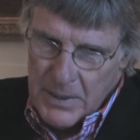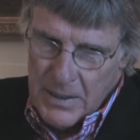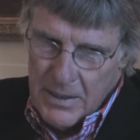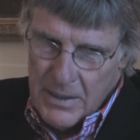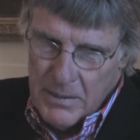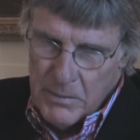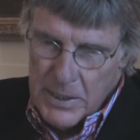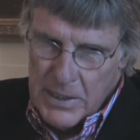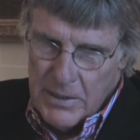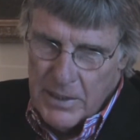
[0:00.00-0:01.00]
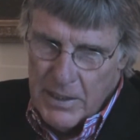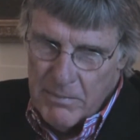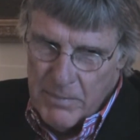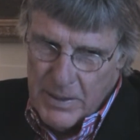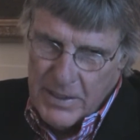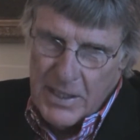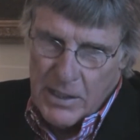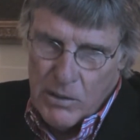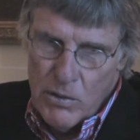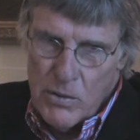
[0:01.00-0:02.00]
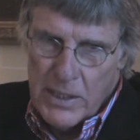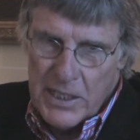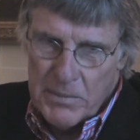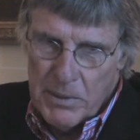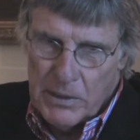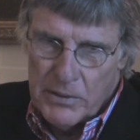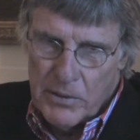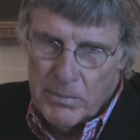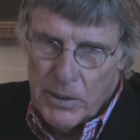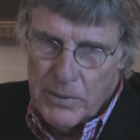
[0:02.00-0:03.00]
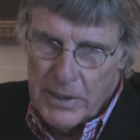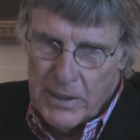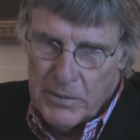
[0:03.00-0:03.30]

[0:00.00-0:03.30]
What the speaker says: when he did a coup against Milton Obote